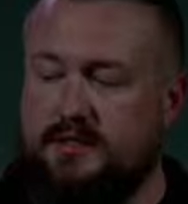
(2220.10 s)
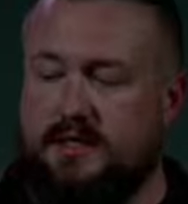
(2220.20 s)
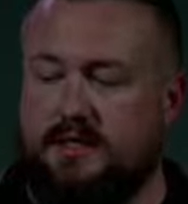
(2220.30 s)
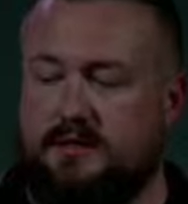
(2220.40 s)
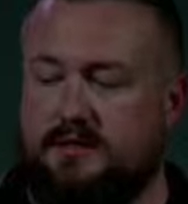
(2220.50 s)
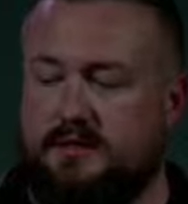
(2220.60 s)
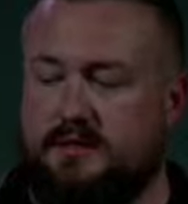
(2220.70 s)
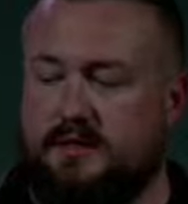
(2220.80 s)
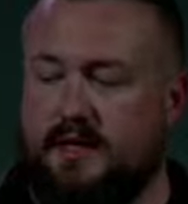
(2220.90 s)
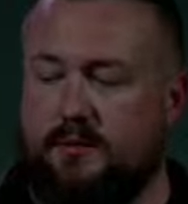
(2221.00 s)
us
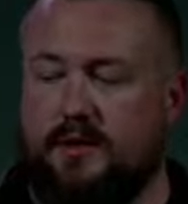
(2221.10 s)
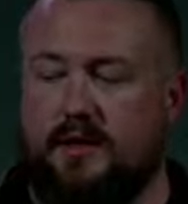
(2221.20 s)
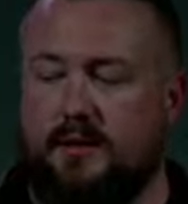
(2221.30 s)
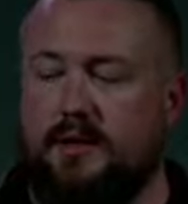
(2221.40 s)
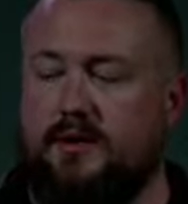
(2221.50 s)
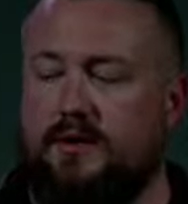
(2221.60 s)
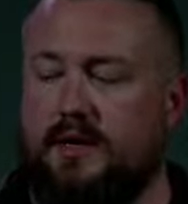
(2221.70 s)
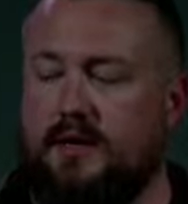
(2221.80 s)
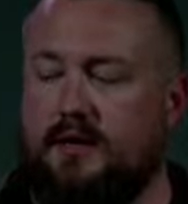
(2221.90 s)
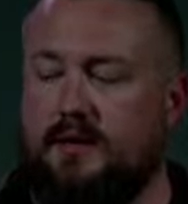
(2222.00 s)
that we're going to be
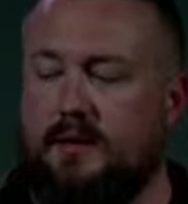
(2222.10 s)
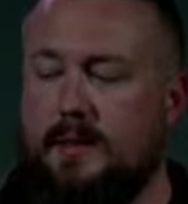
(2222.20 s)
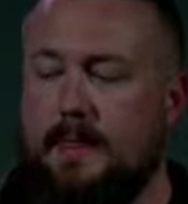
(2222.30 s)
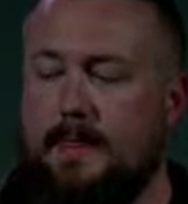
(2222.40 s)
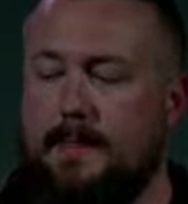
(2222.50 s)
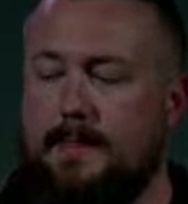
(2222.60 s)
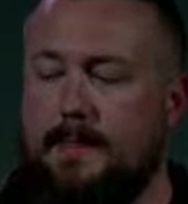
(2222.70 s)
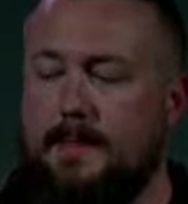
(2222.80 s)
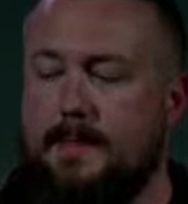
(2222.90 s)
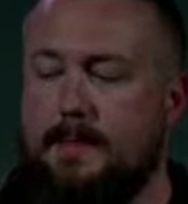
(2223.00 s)
okay.
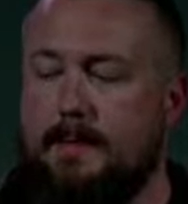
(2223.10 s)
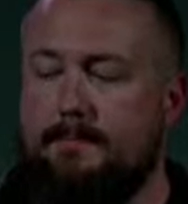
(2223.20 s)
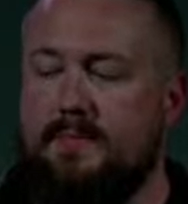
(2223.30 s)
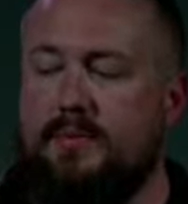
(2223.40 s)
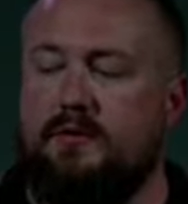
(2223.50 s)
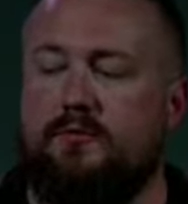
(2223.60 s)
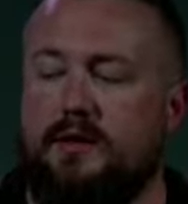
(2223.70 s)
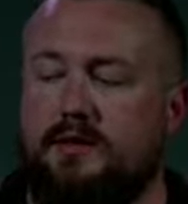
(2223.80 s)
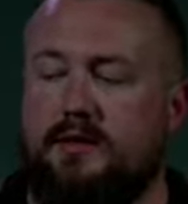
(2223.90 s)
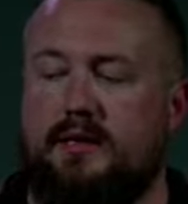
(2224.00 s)
But if we're,
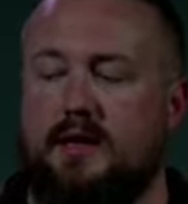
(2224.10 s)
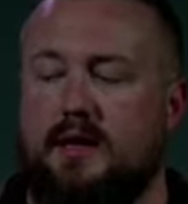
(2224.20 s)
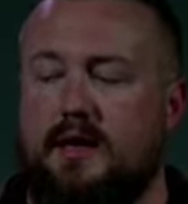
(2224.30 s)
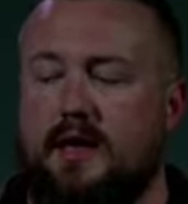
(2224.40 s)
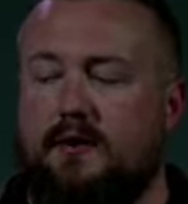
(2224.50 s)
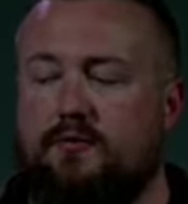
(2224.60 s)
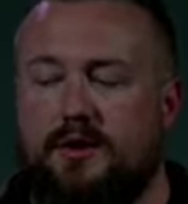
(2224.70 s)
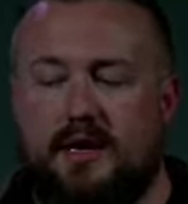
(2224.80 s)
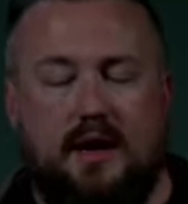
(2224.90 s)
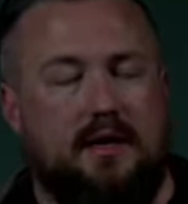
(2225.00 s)
if we're
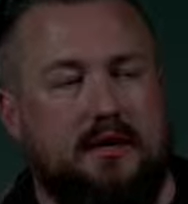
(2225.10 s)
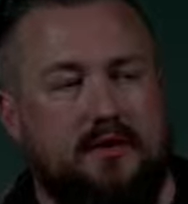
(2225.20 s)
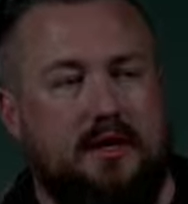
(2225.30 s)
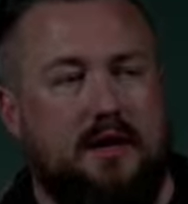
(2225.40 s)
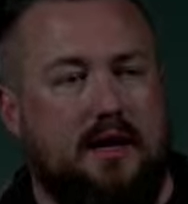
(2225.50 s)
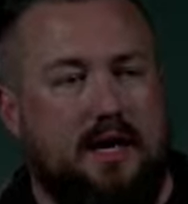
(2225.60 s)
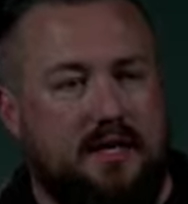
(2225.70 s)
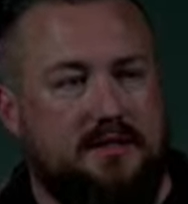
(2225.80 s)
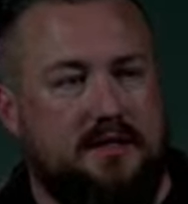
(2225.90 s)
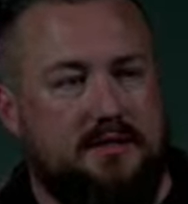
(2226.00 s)
not giving God
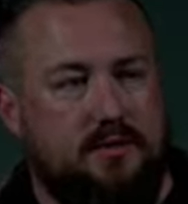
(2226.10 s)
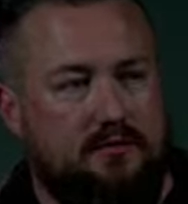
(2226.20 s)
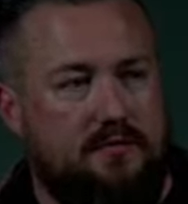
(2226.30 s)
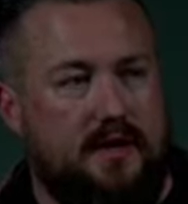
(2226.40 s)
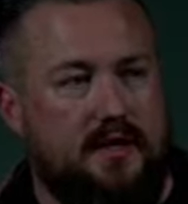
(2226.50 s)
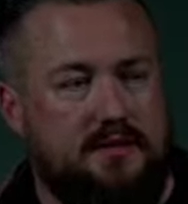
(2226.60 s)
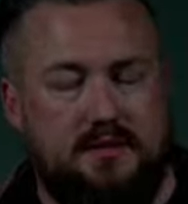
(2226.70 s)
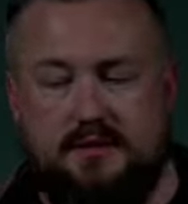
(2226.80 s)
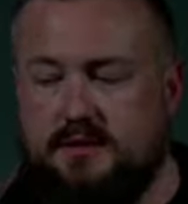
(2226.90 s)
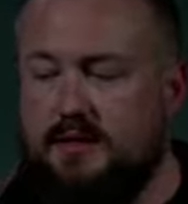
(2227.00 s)
access to our
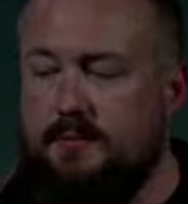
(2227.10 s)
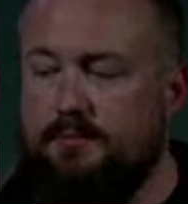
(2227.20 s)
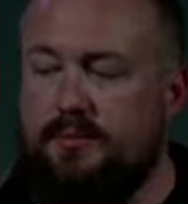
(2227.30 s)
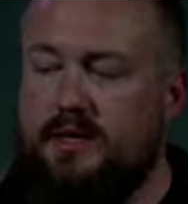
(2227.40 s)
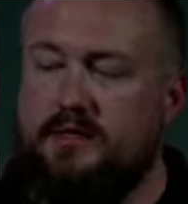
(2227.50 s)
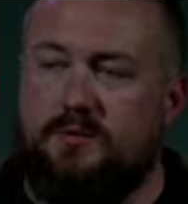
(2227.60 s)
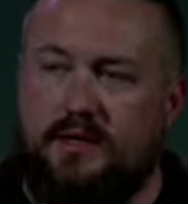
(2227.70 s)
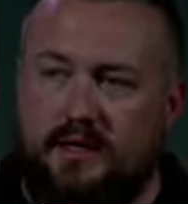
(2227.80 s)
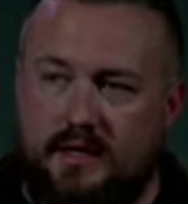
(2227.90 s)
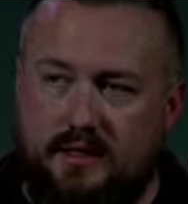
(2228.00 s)
finances because we
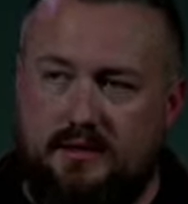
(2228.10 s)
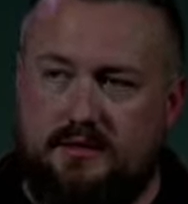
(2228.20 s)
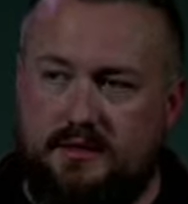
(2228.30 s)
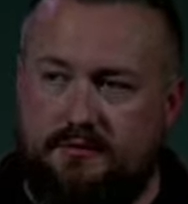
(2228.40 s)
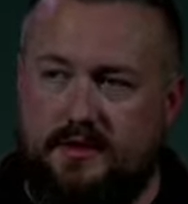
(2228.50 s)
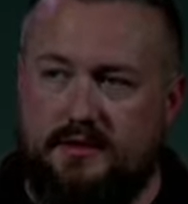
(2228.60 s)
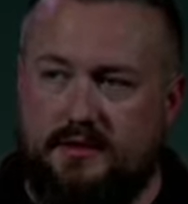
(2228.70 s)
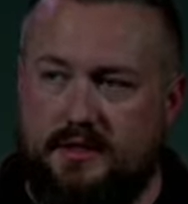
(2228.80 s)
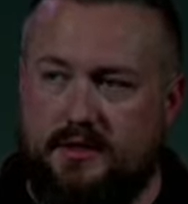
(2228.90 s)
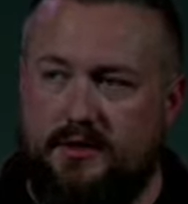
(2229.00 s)
need it to feel
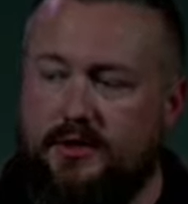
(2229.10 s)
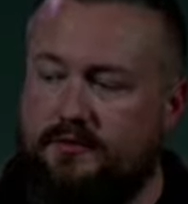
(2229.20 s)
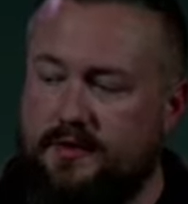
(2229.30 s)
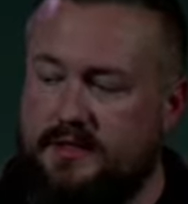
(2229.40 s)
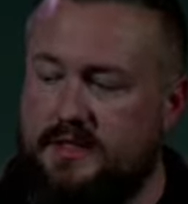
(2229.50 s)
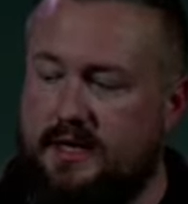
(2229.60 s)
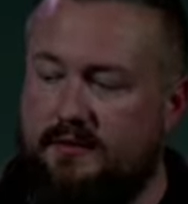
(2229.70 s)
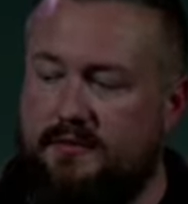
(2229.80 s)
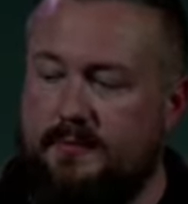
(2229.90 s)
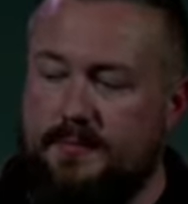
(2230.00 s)
secure, to feel
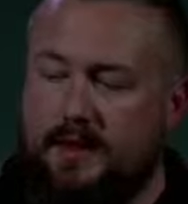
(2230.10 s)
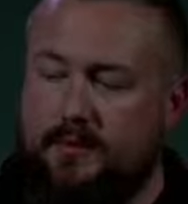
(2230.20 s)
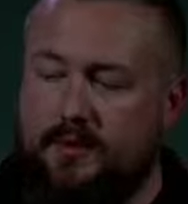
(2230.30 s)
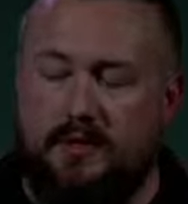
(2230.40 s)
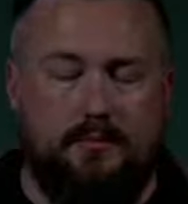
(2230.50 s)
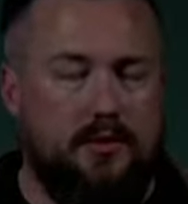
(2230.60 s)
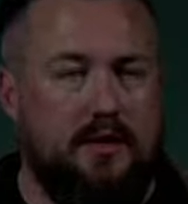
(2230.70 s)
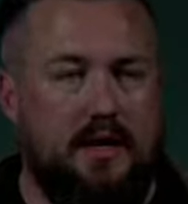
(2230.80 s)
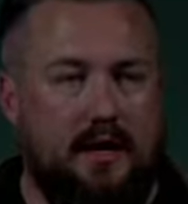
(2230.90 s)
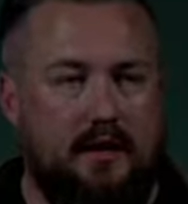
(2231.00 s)
safe, then we're
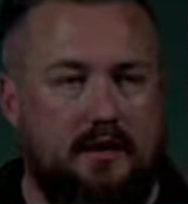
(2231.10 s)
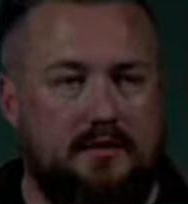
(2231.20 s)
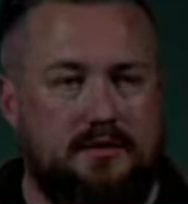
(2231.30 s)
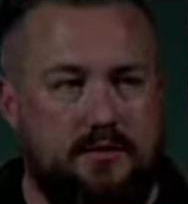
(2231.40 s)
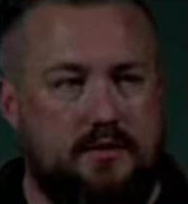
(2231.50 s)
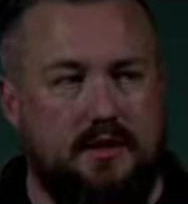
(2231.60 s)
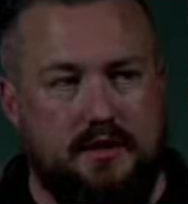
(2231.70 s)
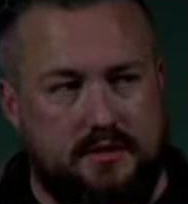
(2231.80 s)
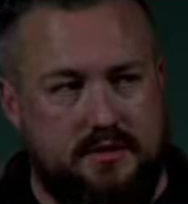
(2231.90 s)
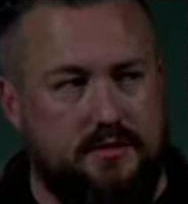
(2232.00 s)
communicating two
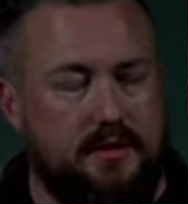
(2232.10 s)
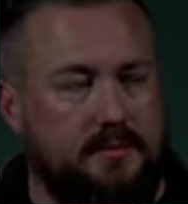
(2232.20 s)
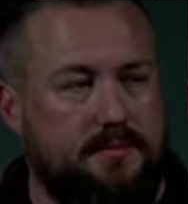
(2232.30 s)
things to Him.